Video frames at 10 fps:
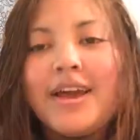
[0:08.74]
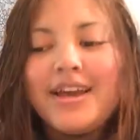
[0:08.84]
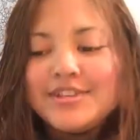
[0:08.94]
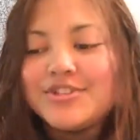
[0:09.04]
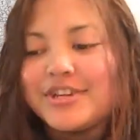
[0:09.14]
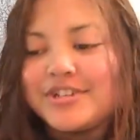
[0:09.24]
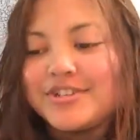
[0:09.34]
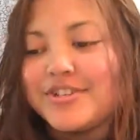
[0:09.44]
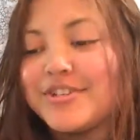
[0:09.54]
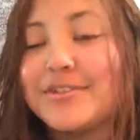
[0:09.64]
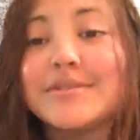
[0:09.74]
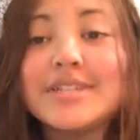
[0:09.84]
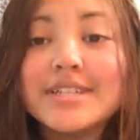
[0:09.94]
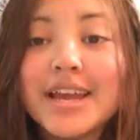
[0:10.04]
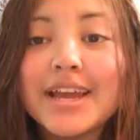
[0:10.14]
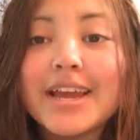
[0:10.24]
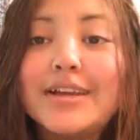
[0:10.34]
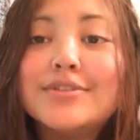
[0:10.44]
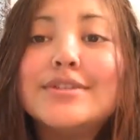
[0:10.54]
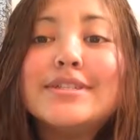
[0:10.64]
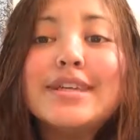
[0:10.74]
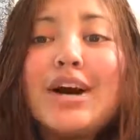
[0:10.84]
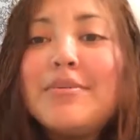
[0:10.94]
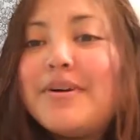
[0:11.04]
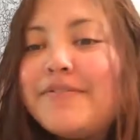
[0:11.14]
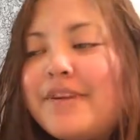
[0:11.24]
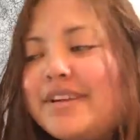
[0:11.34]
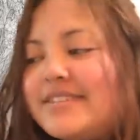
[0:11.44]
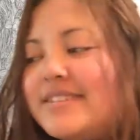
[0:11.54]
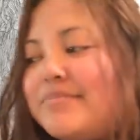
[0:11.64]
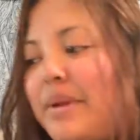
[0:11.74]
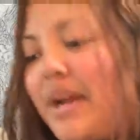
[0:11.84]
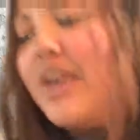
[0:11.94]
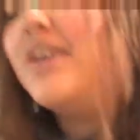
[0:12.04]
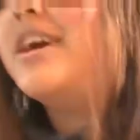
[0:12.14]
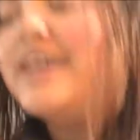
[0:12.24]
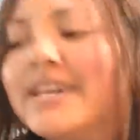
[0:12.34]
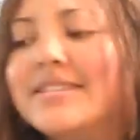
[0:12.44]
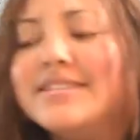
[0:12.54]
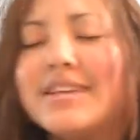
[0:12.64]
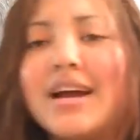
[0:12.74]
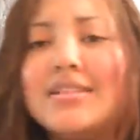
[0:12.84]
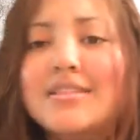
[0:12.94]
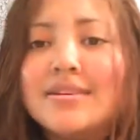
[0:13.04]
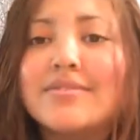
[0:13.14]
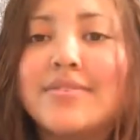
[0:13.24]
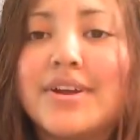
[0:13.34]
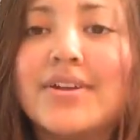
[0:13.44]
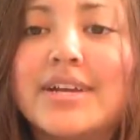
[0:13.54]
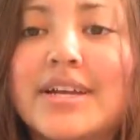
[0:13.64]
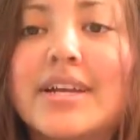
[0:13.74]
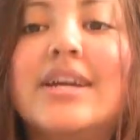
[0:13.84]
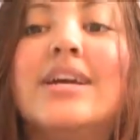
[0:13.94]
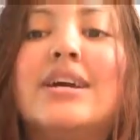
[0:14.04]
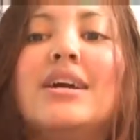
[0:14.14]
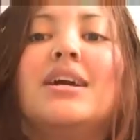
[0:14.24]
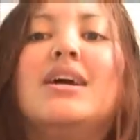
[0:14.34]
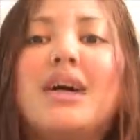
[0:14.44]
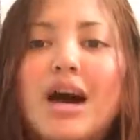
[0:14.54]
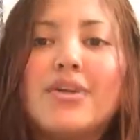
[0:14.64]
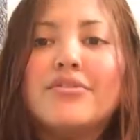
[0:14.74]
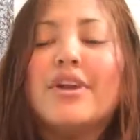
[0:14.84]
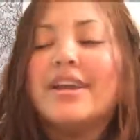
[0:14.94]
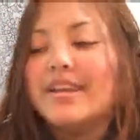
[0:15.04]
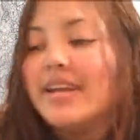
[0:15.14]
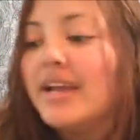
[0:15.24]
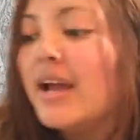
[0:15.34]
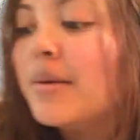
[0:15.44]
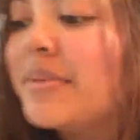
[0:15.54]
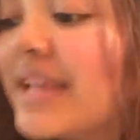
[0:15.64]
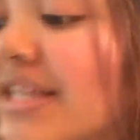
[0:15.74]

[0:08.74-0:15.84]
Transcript: Hey strangers, so today, as you can tell, my face is bare and I look very unready, but